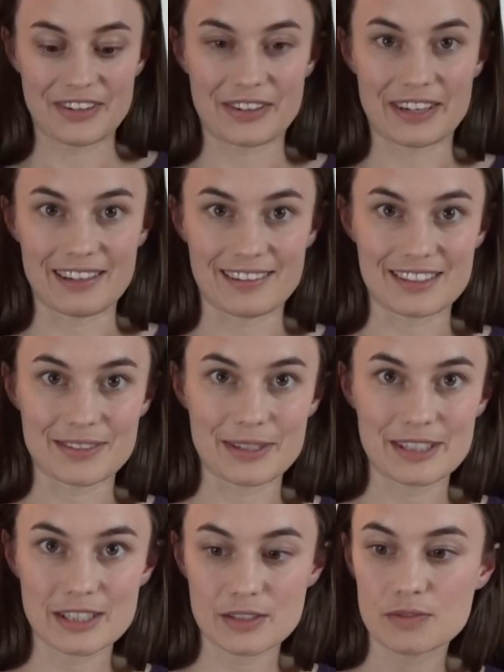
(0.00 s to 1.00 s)
Okay, so I
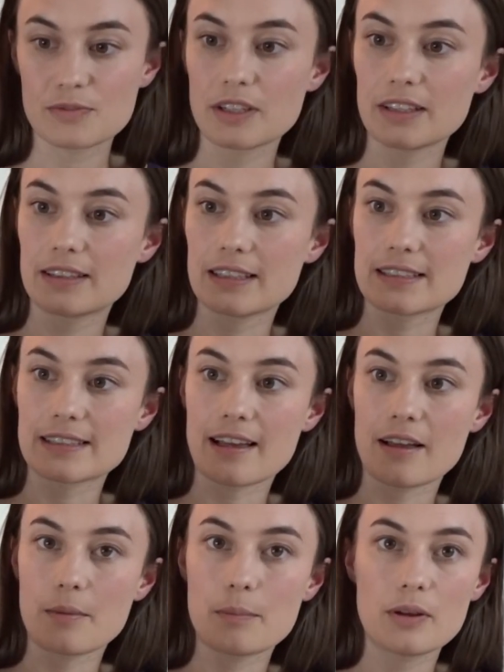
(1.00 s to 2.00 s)
just filled this
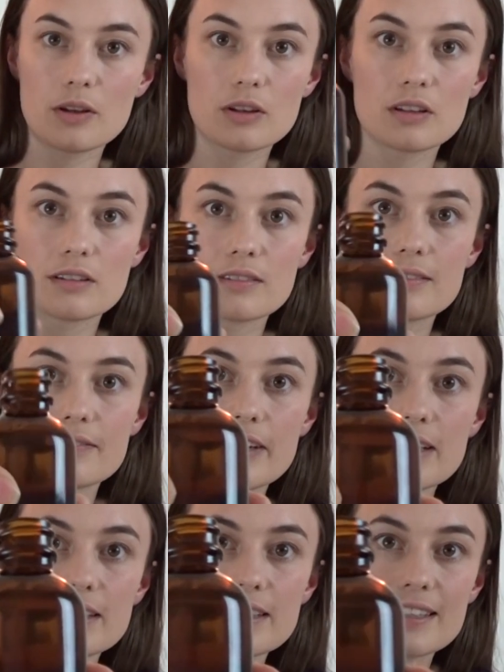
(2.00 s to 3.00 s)
up
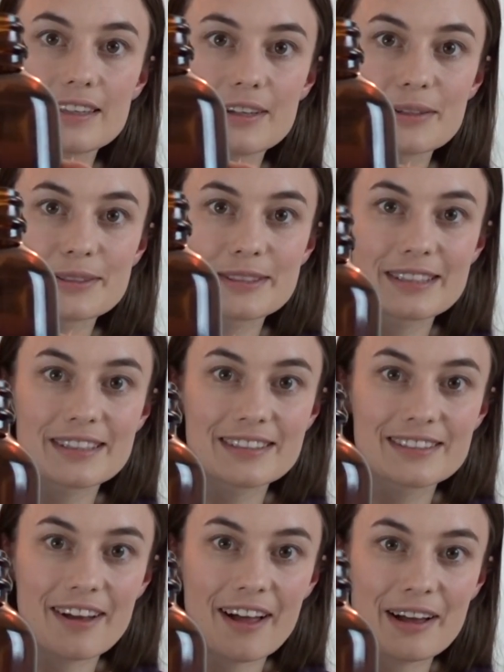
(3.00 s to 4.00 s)
fairly close to the
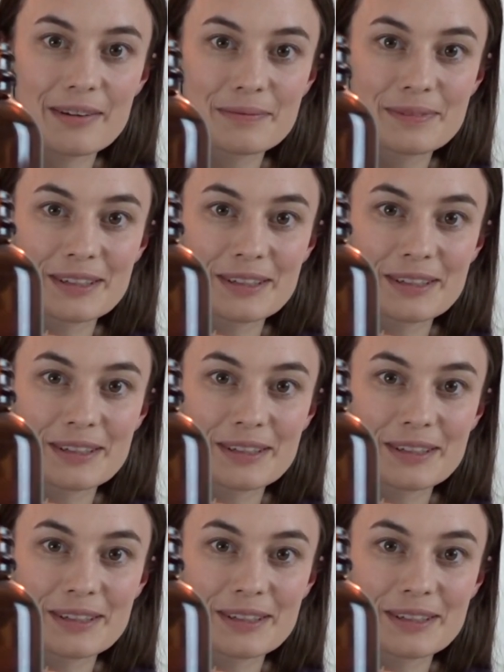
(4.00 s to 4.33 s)
top.